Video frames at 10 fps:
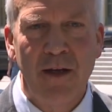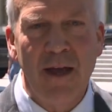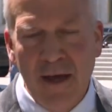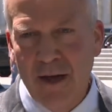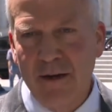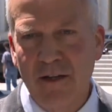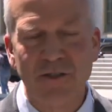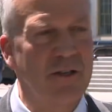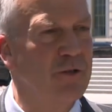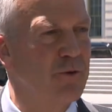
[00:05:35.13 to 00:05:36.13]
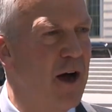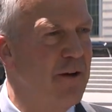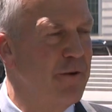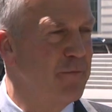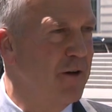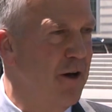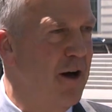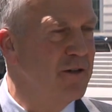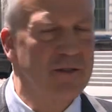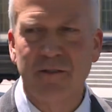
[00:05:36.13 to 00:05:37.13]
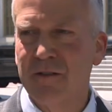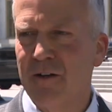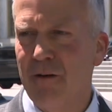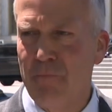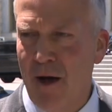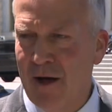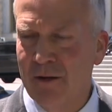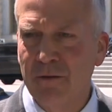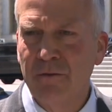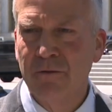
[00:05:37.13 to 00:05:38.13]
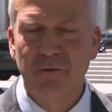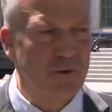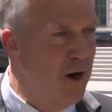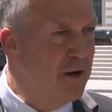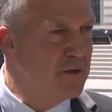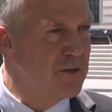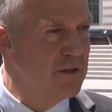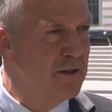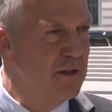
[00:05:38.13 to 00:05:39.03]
And it's going to drive up the costs of buying trucks.